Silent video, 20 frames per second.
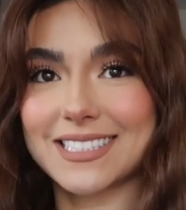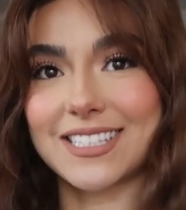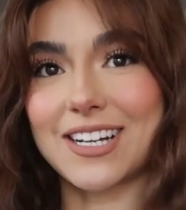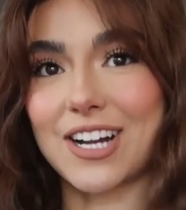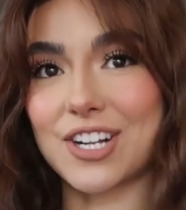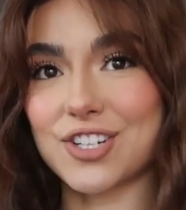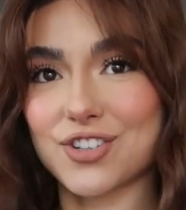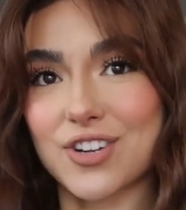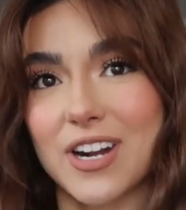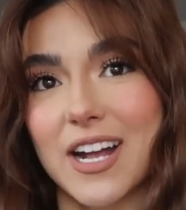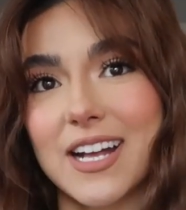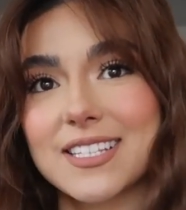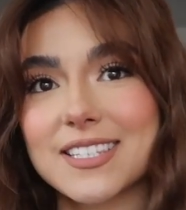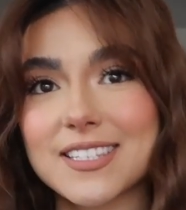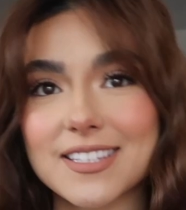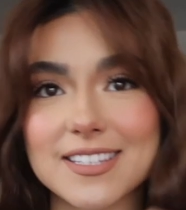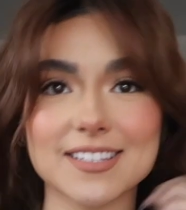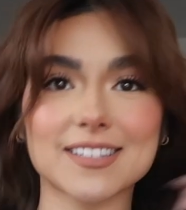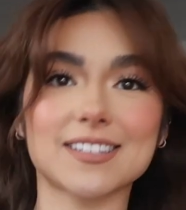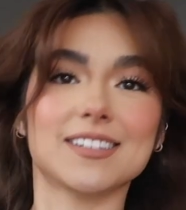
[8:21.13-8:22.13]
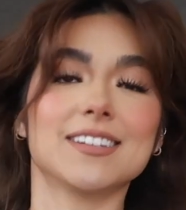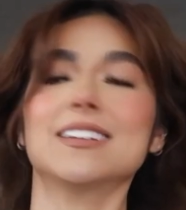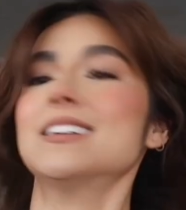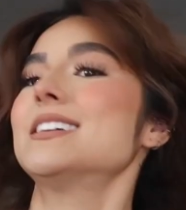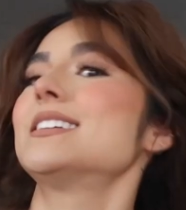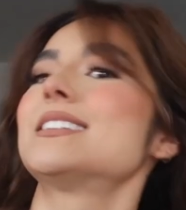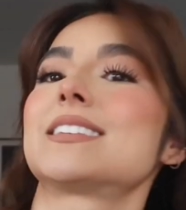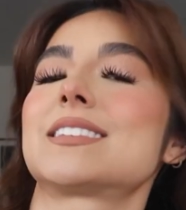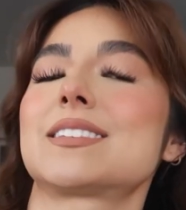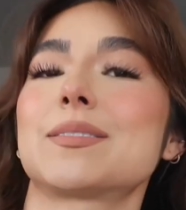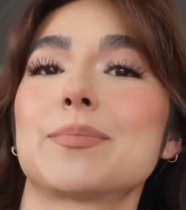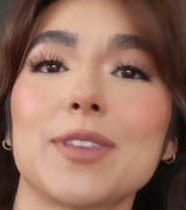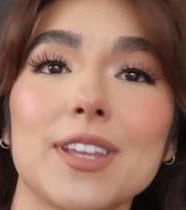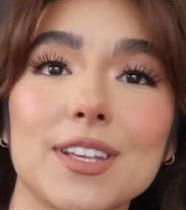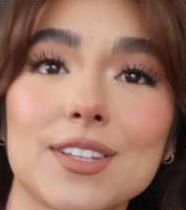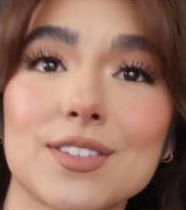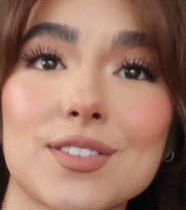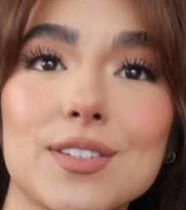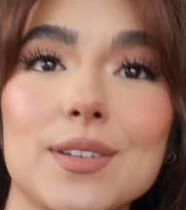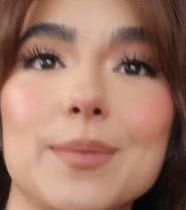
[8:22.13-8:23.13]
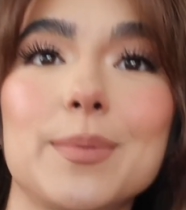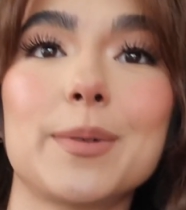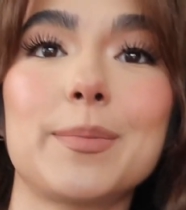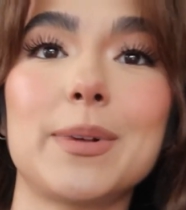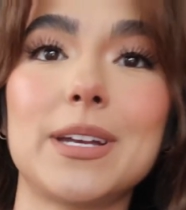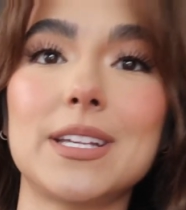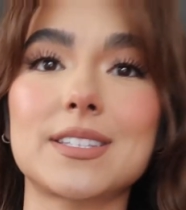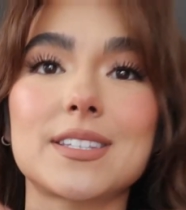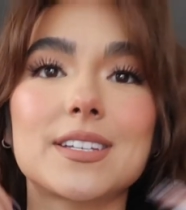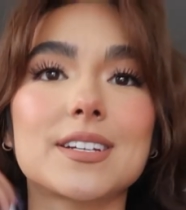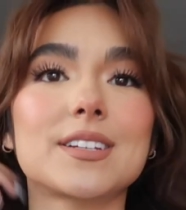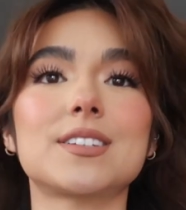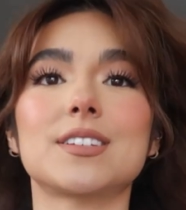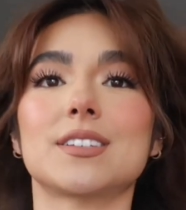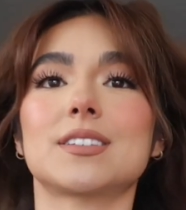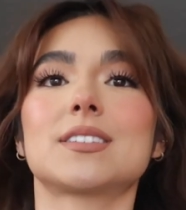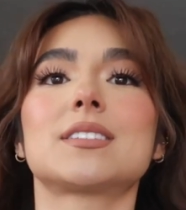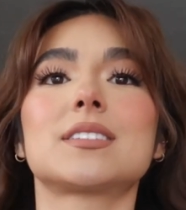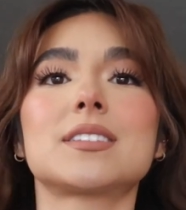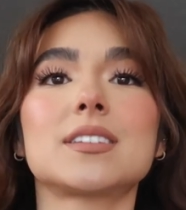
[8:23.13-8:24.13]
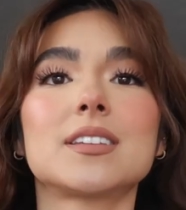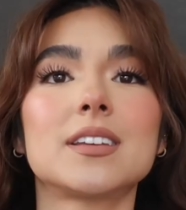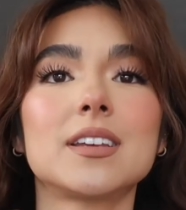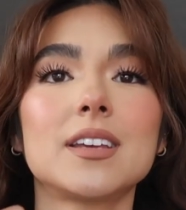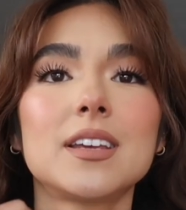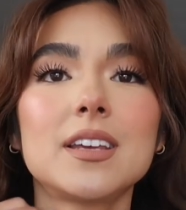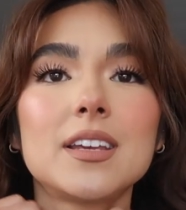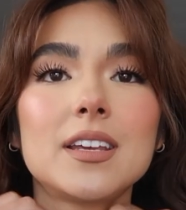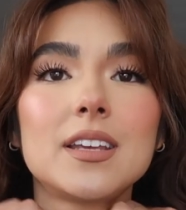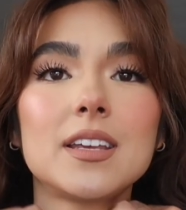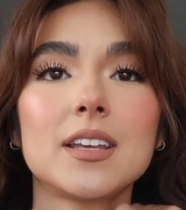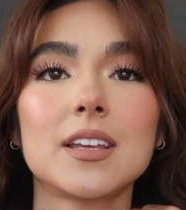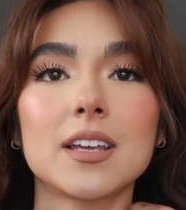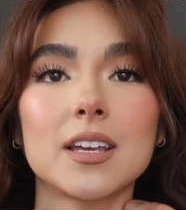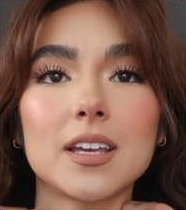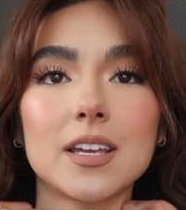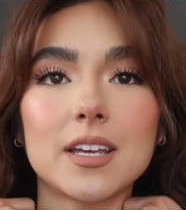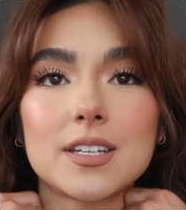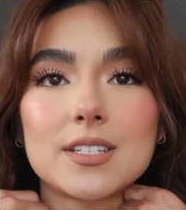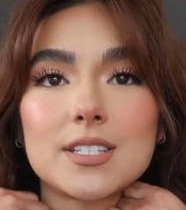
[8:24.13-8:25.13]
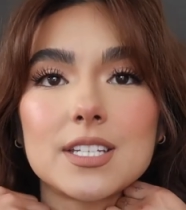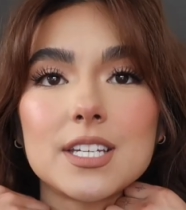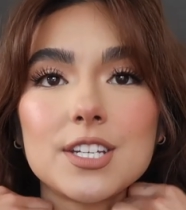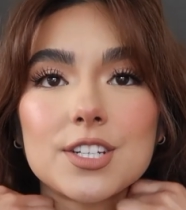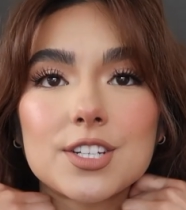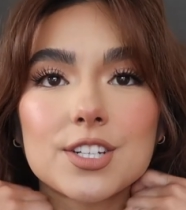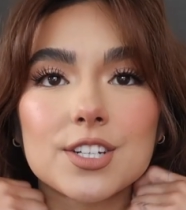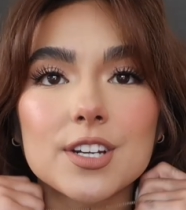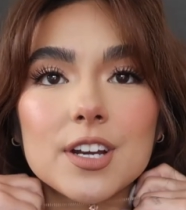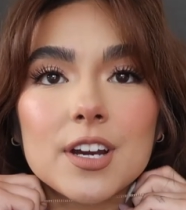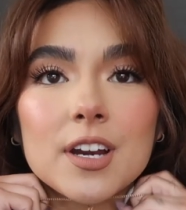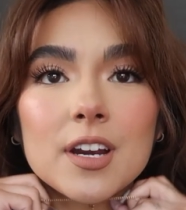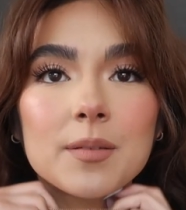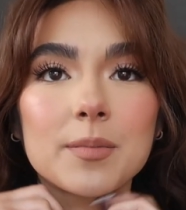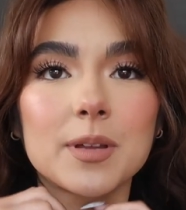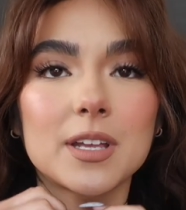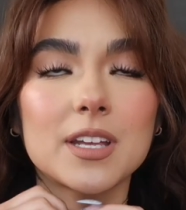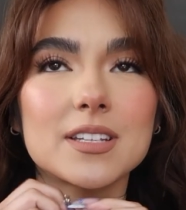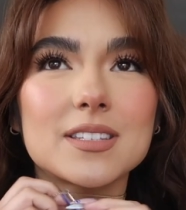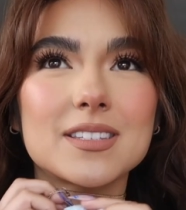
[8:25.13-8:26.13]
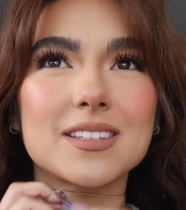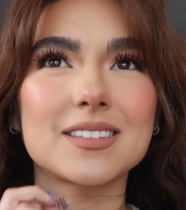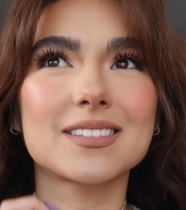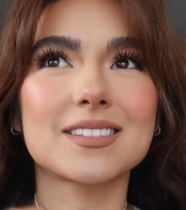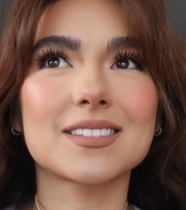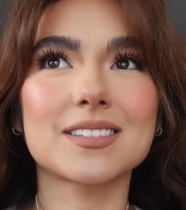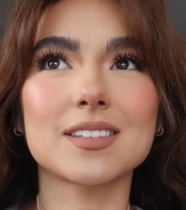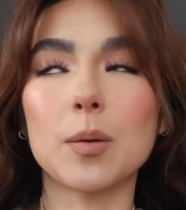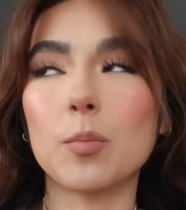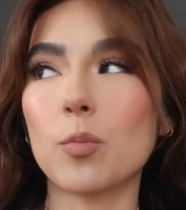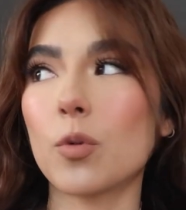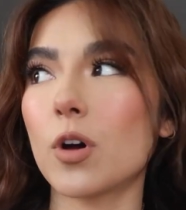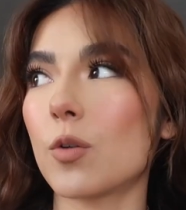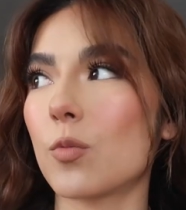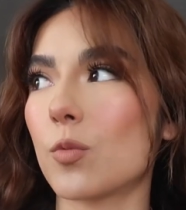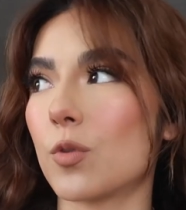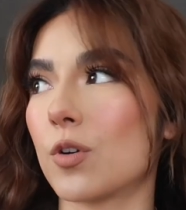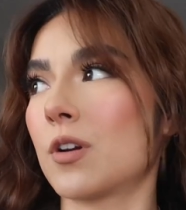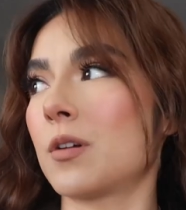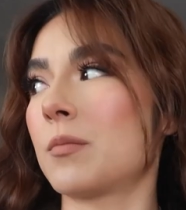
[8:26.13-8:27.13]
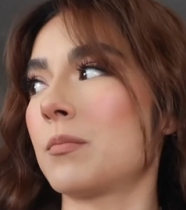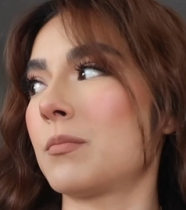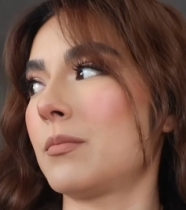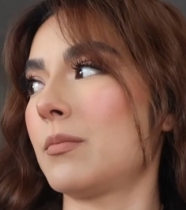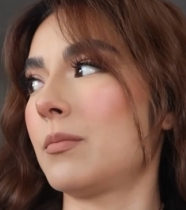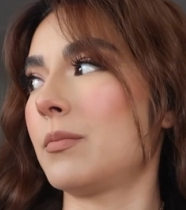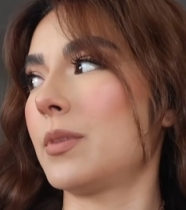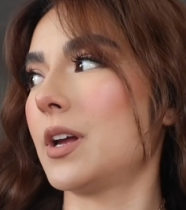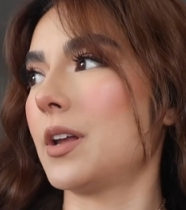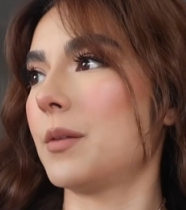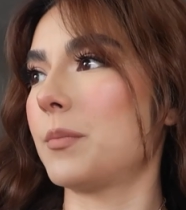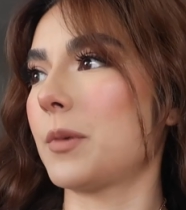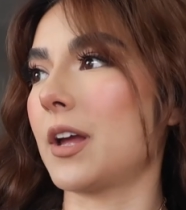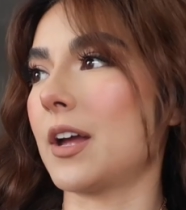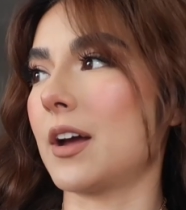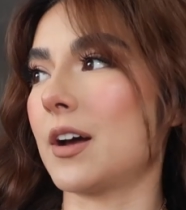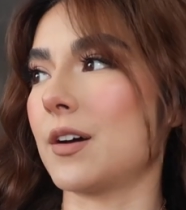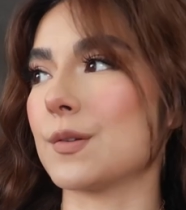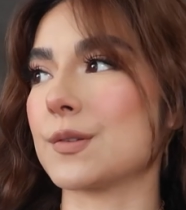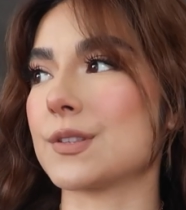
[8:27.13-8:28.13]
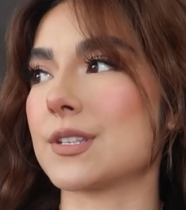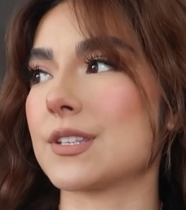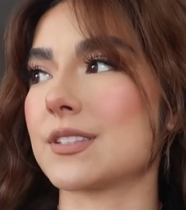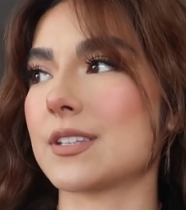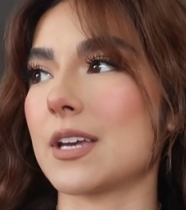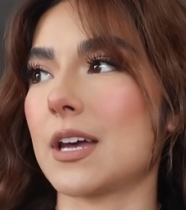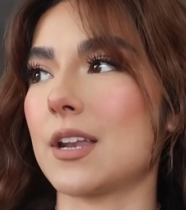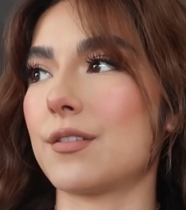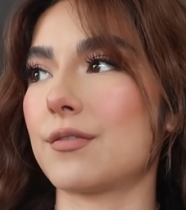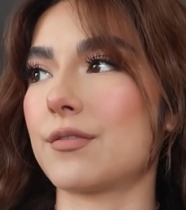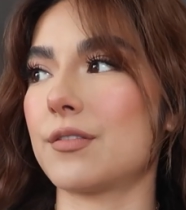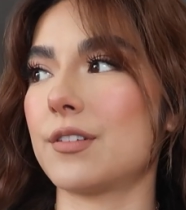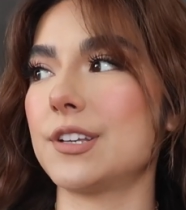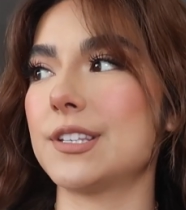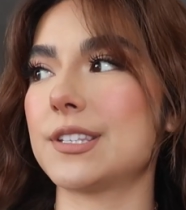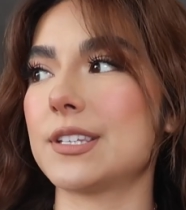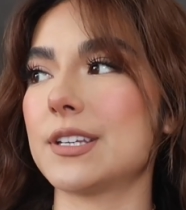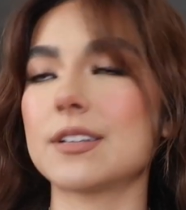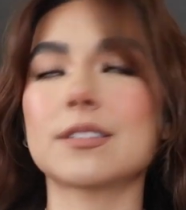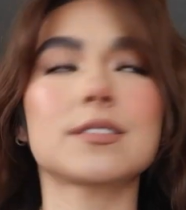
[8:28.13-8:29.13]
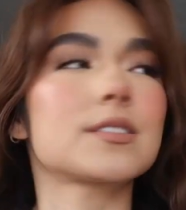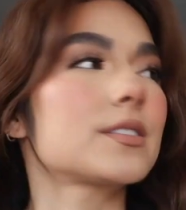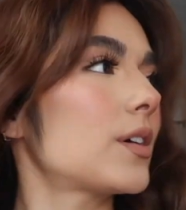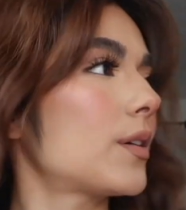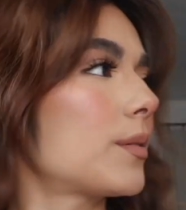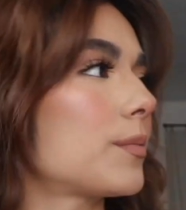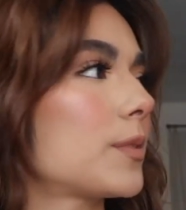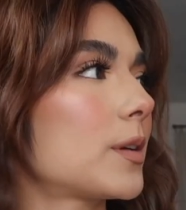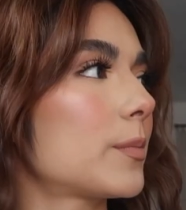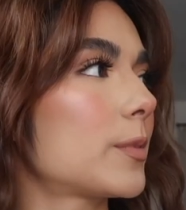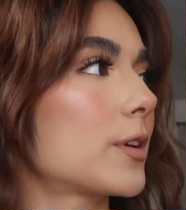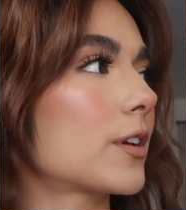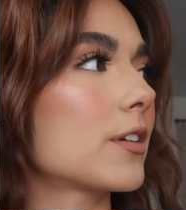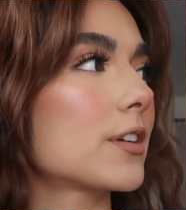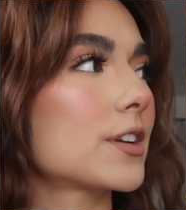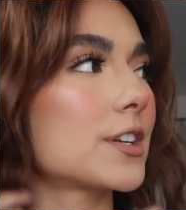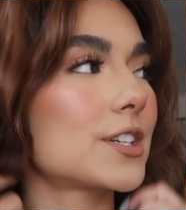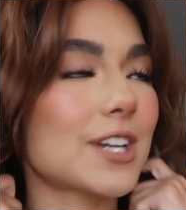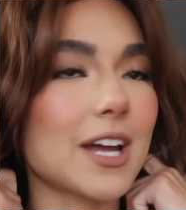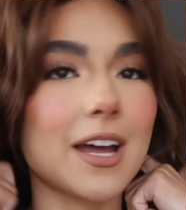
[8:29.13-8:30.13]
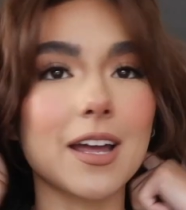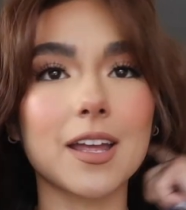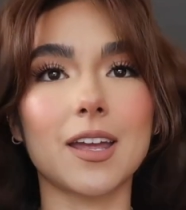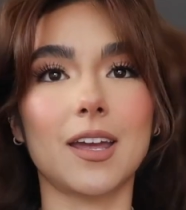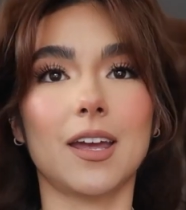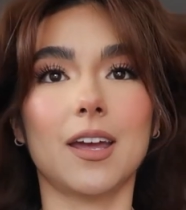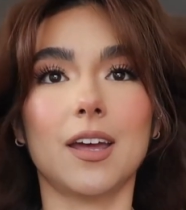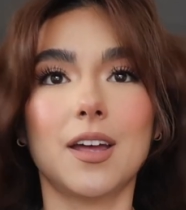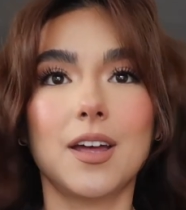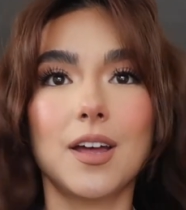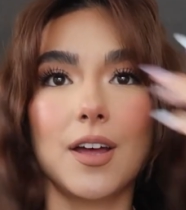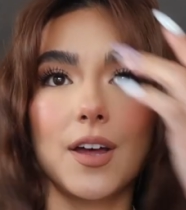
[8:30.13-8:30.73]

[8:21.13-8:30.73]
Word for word: Got dressed. Something super basic, just a t-shirt because it's somewhat warm, but in my house it's kind of freezing, so I'm gonna put on a jacket.